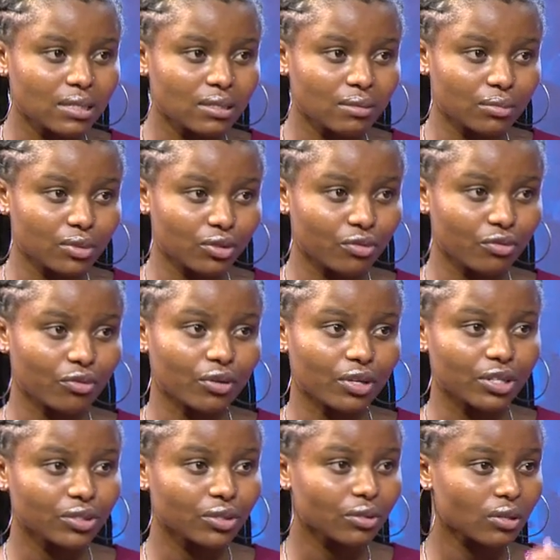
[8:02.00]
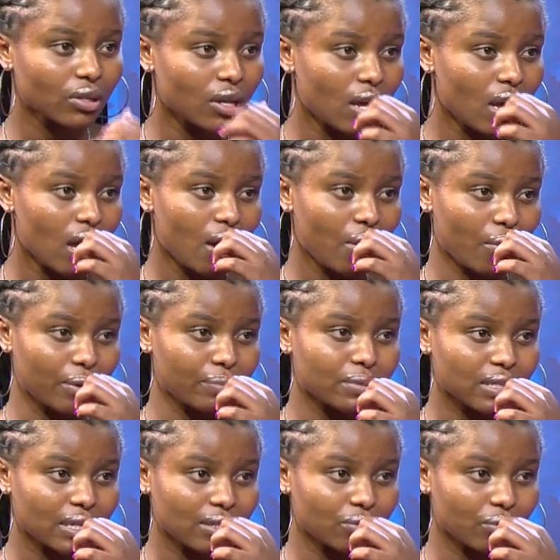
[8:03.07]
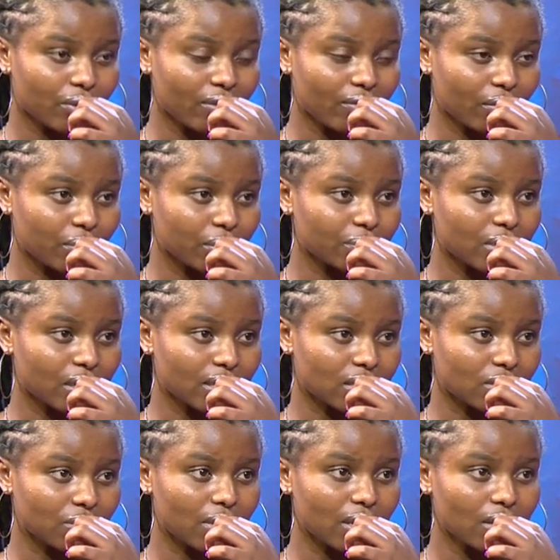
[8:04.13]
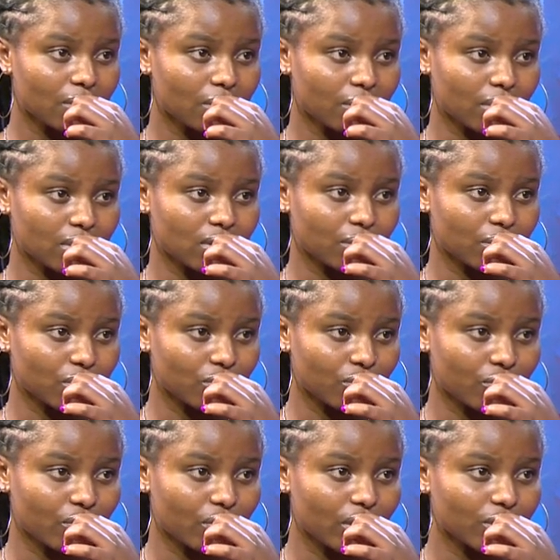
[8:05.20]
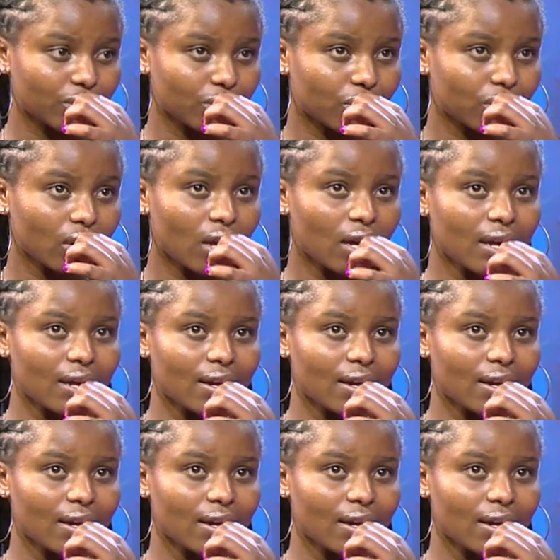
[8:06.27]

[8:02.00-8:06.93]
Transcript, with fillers: Mercy Mission Foundation. Website, we have a website as well, Mercy Mission Foundation.